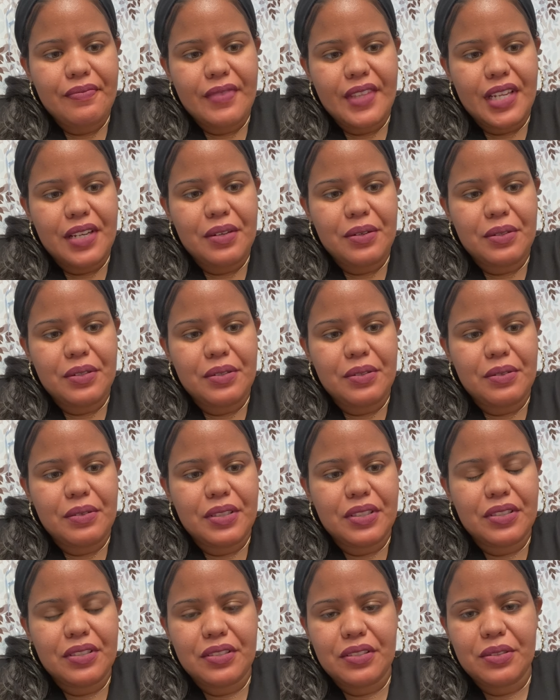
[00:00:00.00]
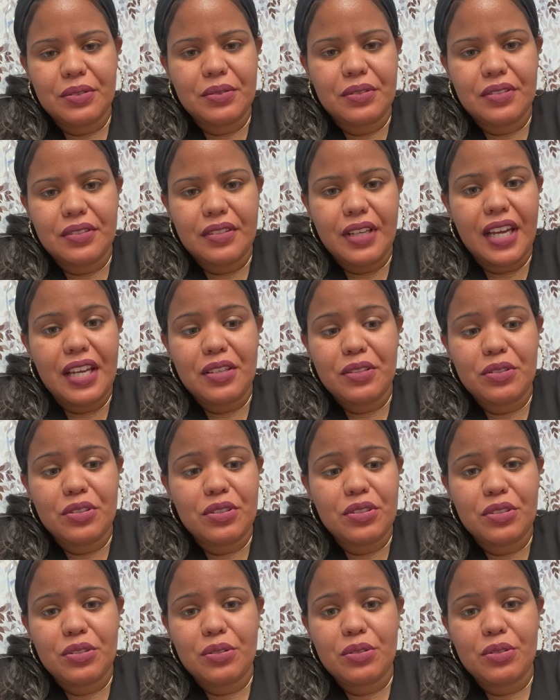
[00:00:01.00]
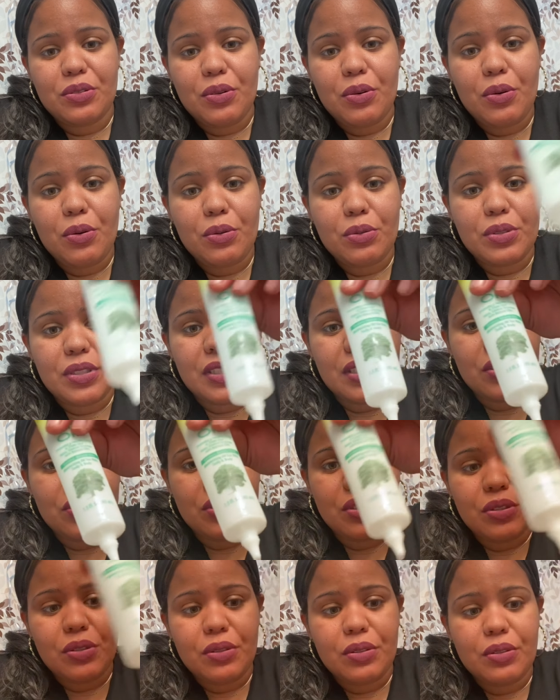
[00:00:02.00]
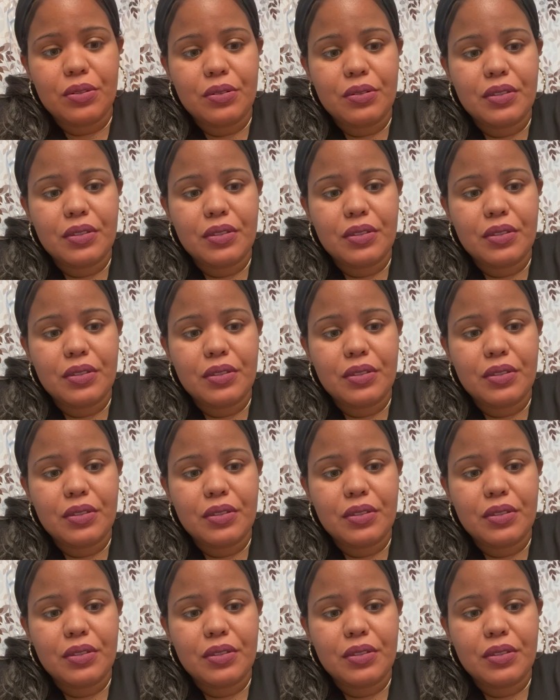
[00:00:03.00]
No, I just use the whole tea tree oil.